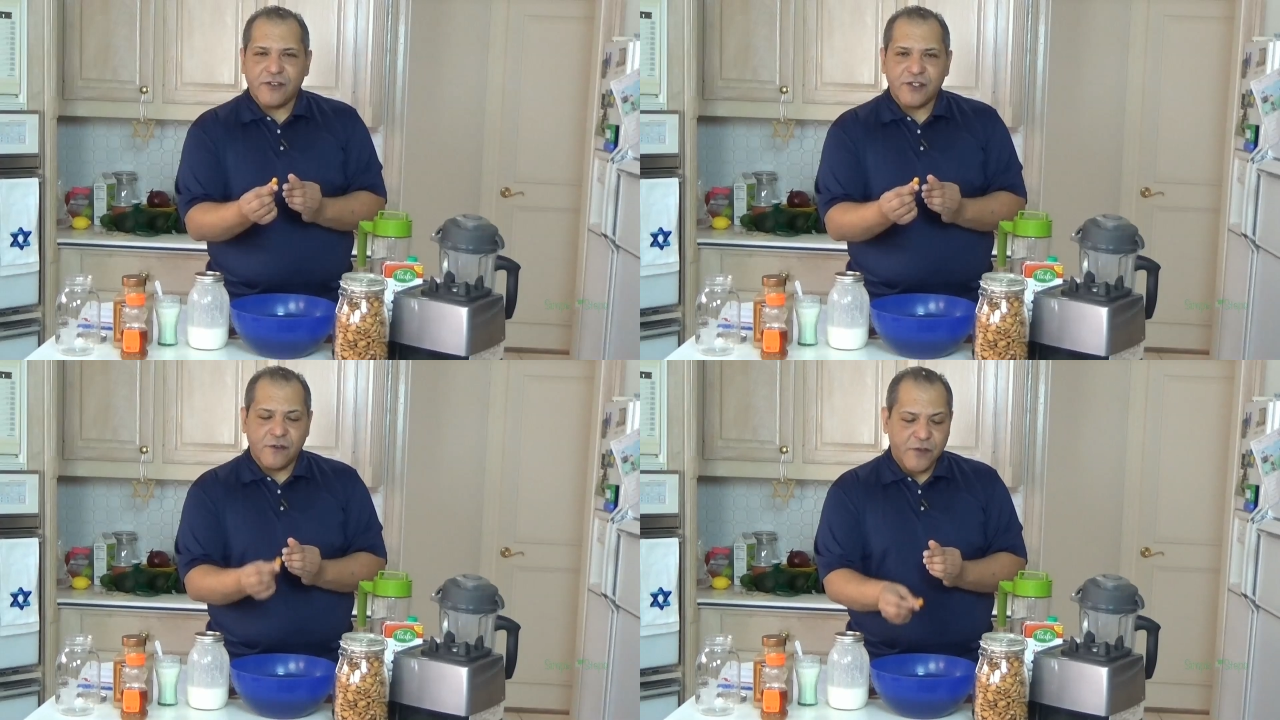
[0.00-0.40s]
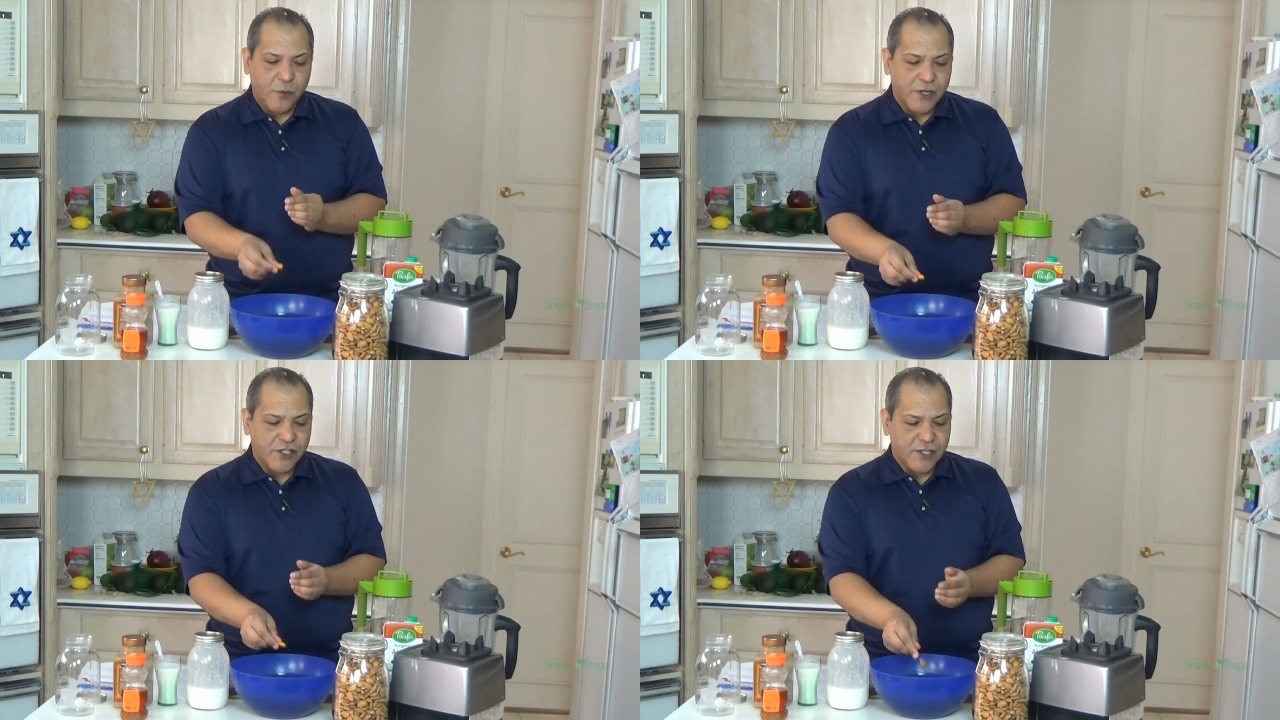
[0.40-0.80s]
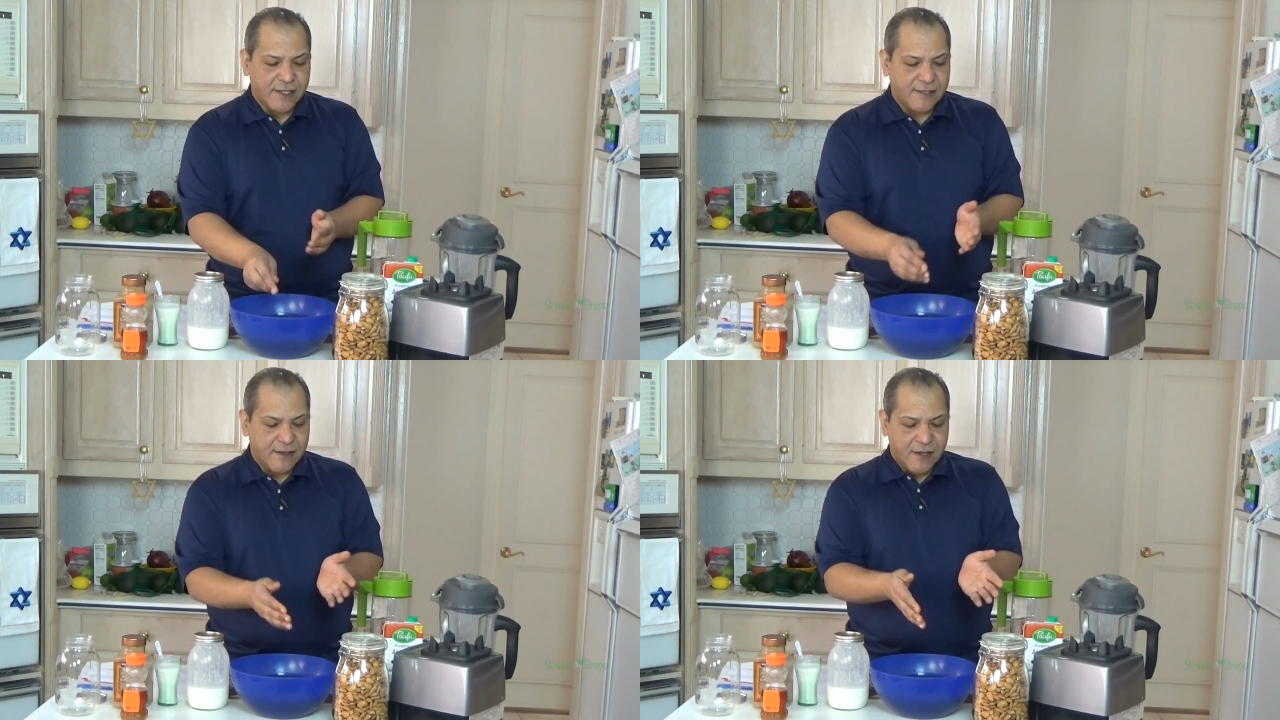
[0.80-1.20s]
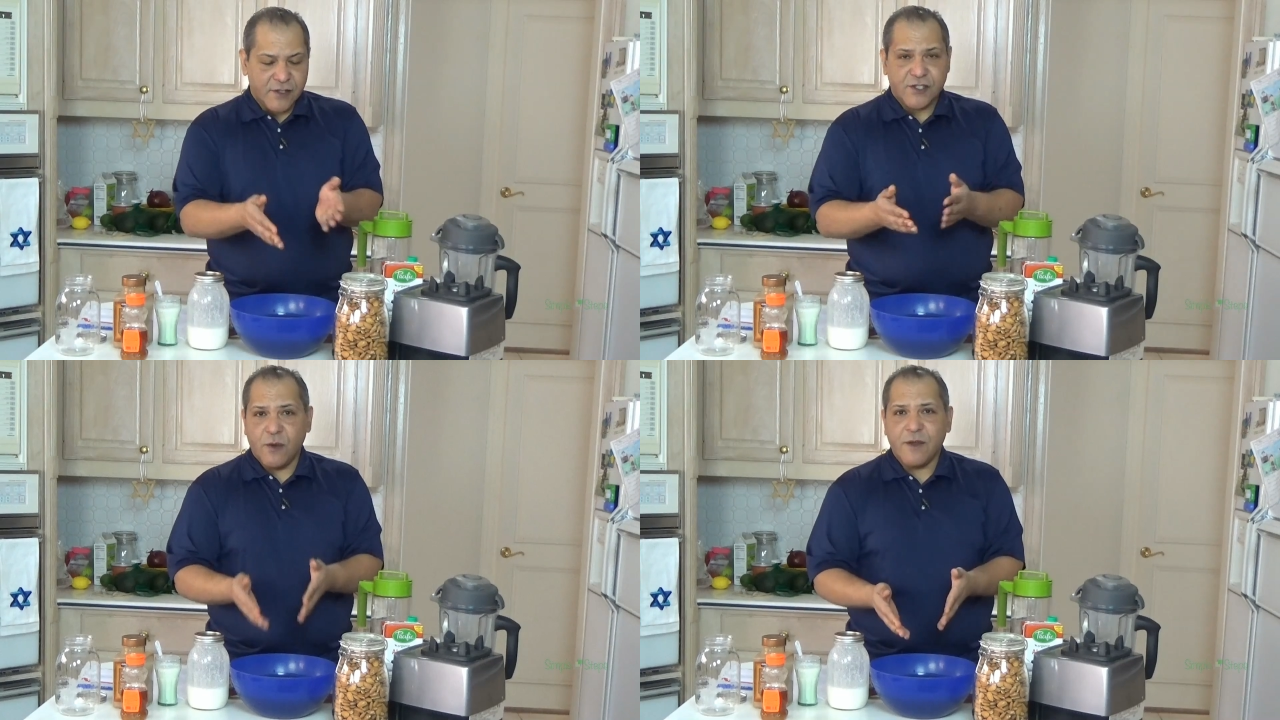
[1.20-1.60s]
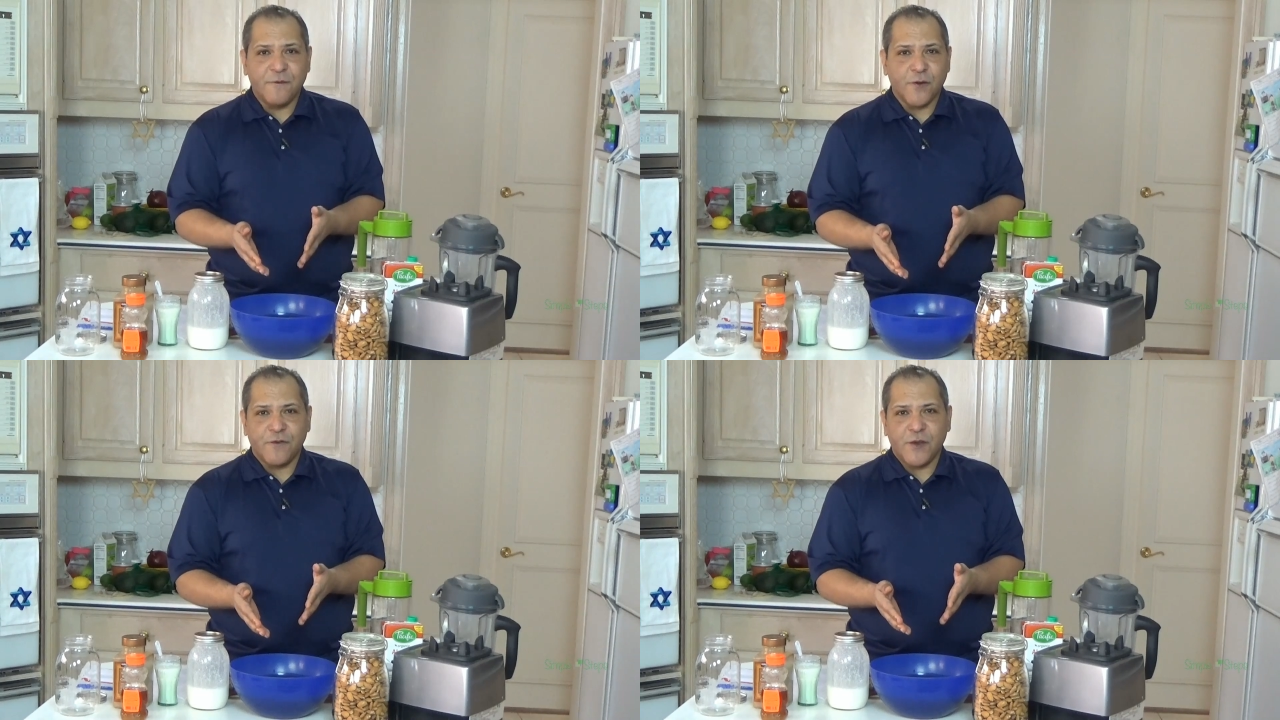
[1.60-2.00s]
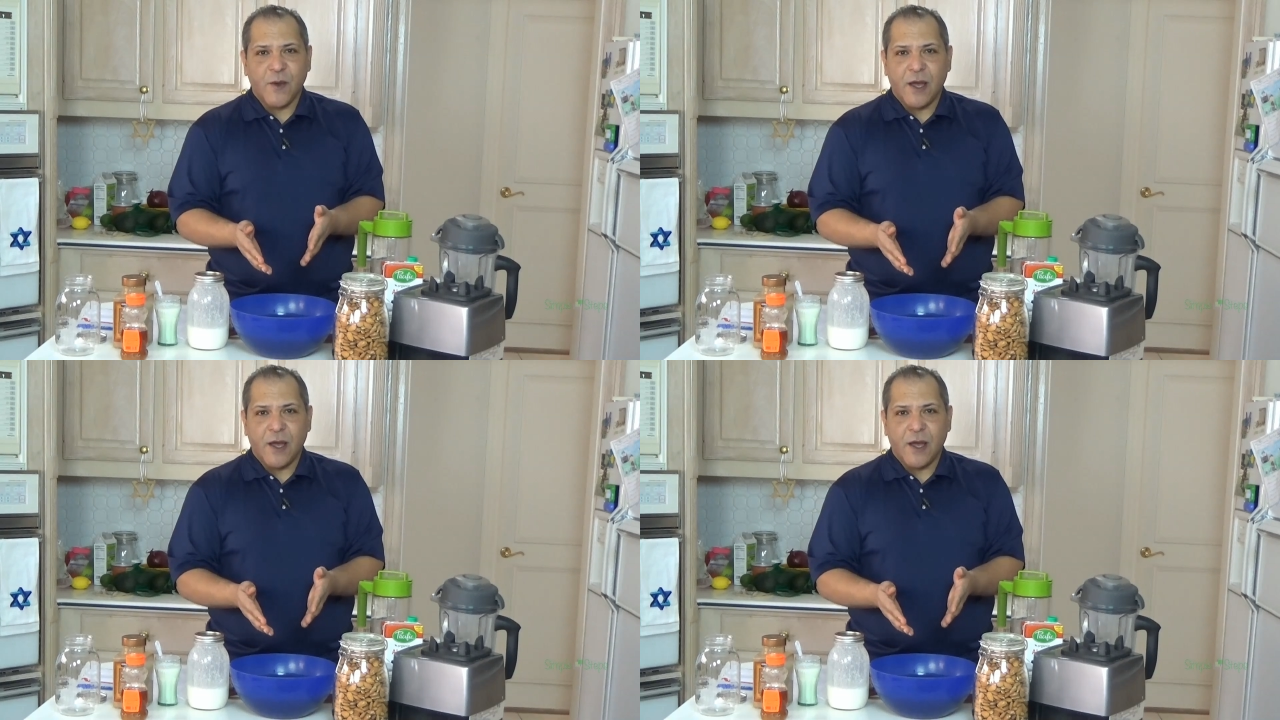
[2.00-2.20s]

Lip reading: So if you were to just soak them for a few